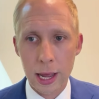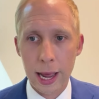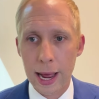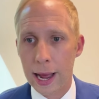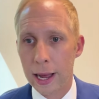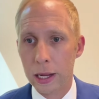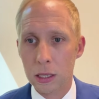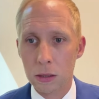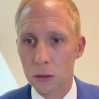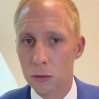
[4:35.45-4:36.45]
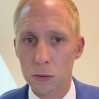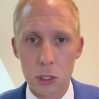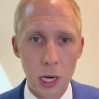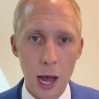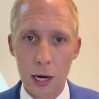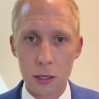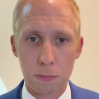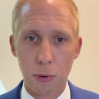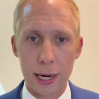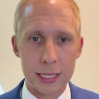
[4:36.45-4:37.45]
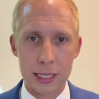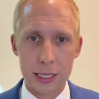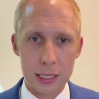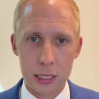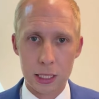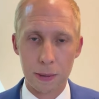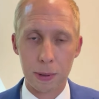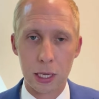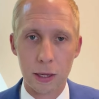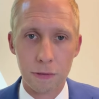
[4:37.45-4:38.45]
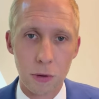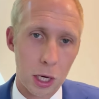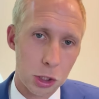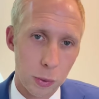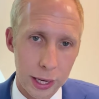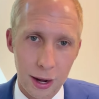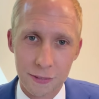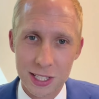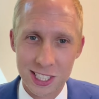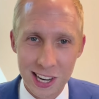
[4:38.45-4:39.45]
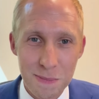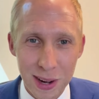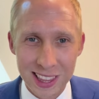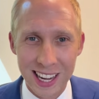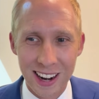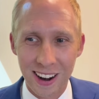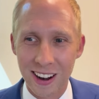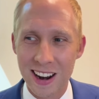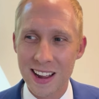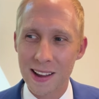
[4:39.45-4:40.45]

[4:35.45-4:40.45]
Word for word: and stock prices typically fluctuate, obviously, but they are,